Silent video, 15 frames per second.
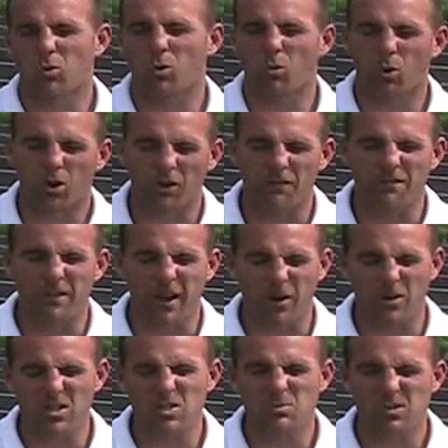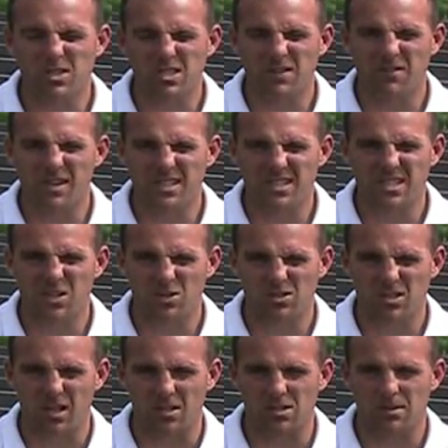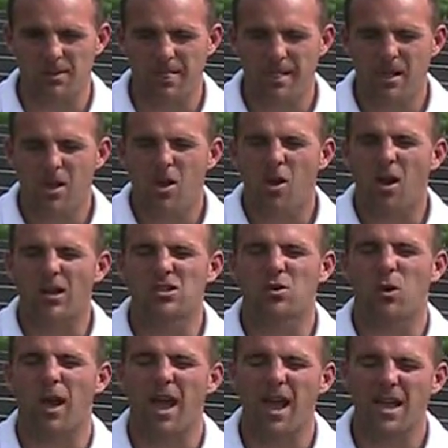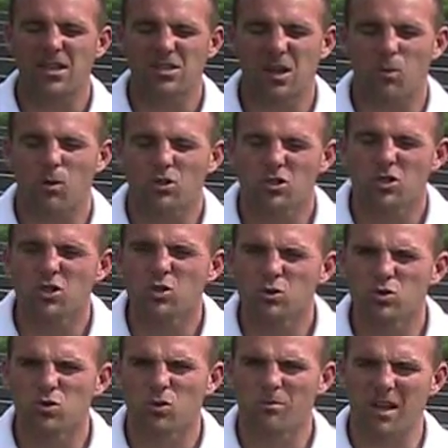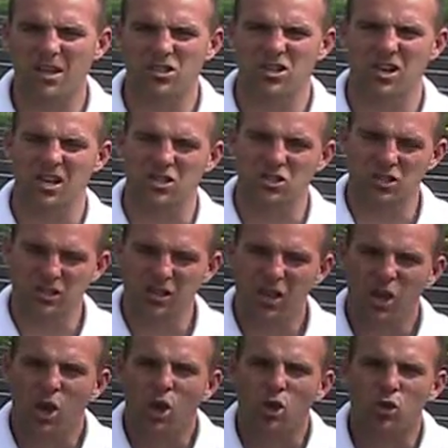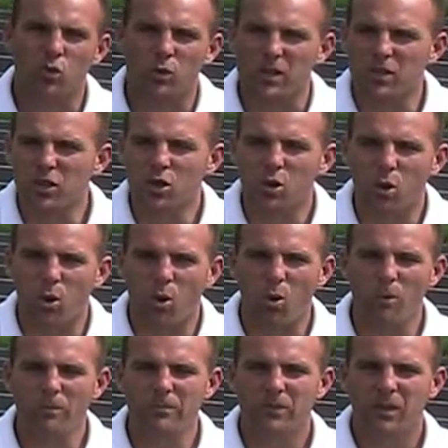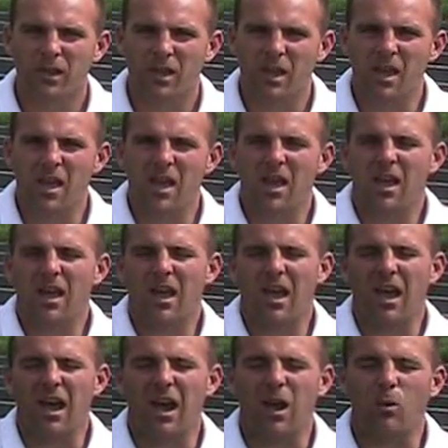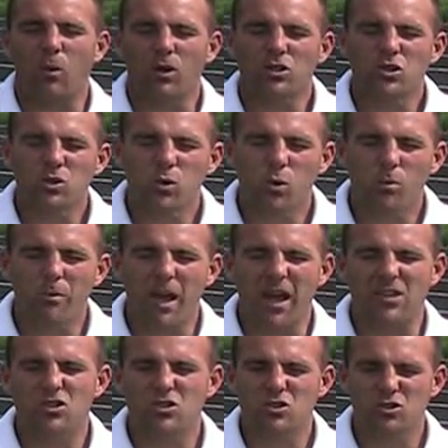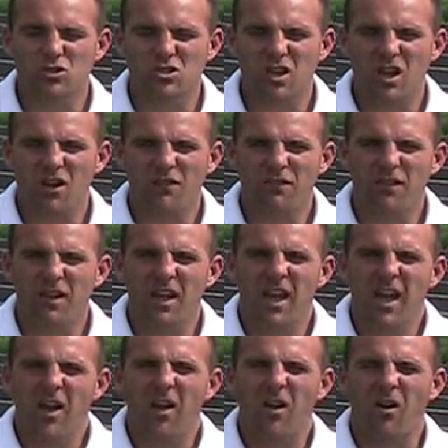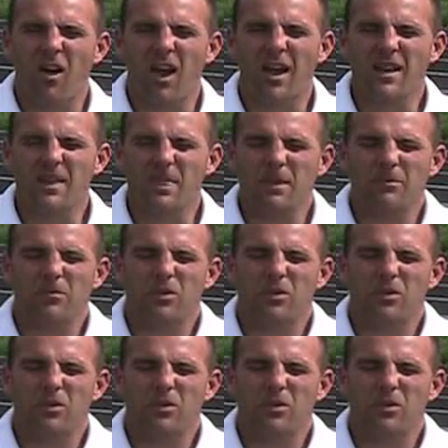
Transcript: Okay, now we're going to work on very specific, this next portion we're going to work on very specific skill sets. Alright, so as I want you to use your imagination, you're in the goal.